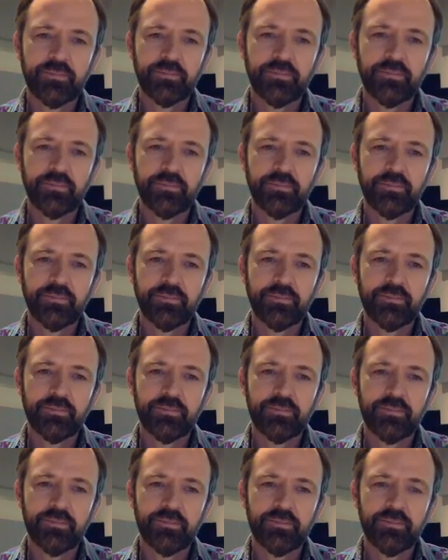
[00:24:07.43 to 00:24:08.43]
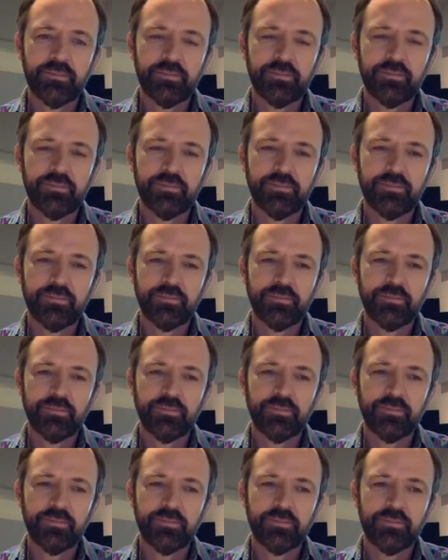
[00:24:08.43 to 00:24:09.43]

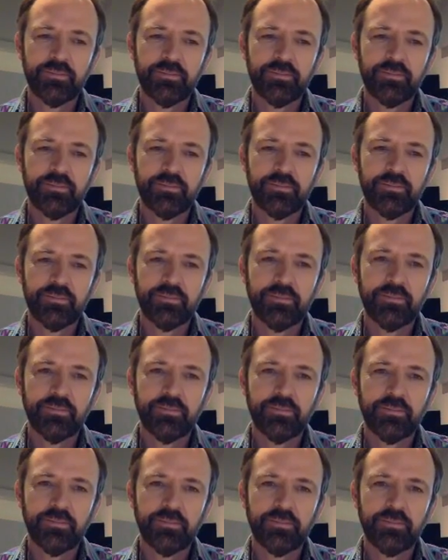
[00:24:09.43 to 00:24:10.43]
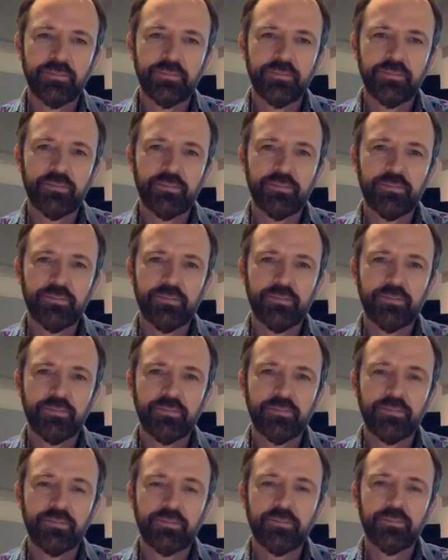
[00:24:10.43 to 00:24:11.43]

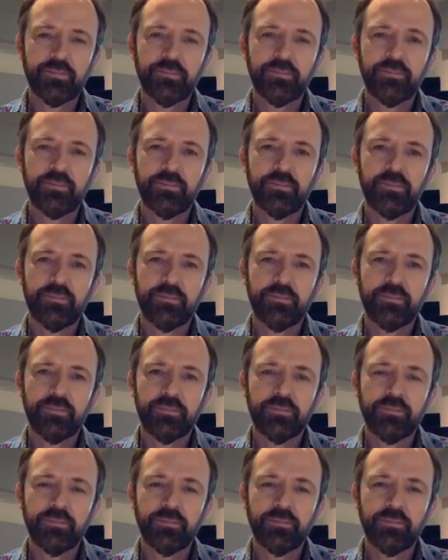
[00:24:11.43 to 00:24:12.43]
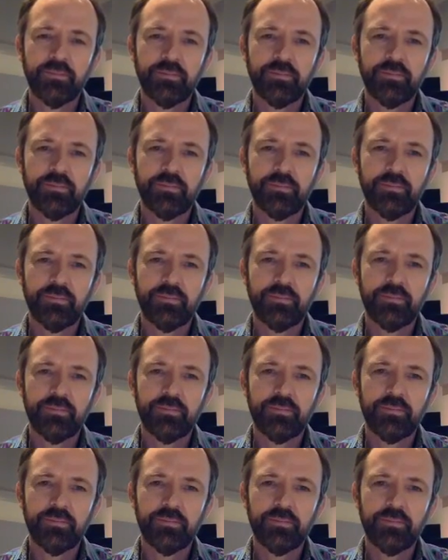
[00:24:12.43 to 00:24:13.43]

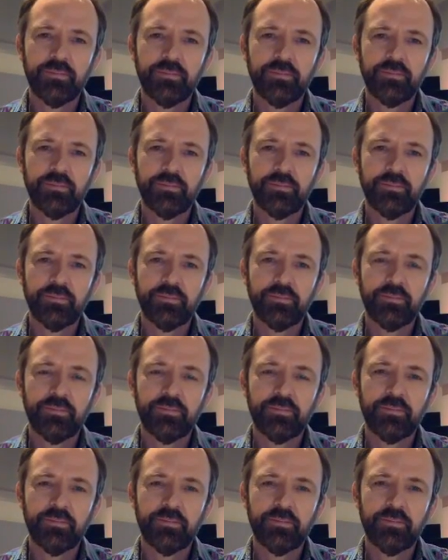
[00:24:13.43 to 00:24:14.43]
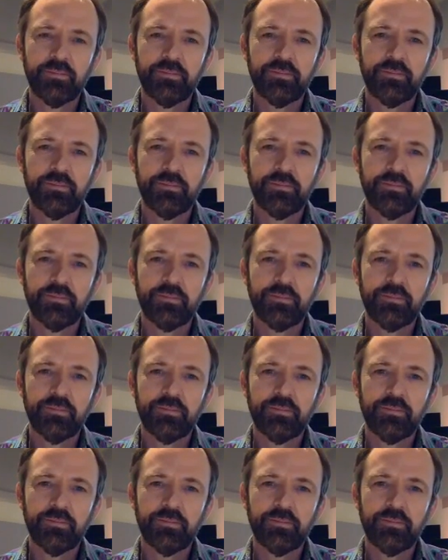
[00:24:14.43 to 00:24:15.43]
This person isn't speaking.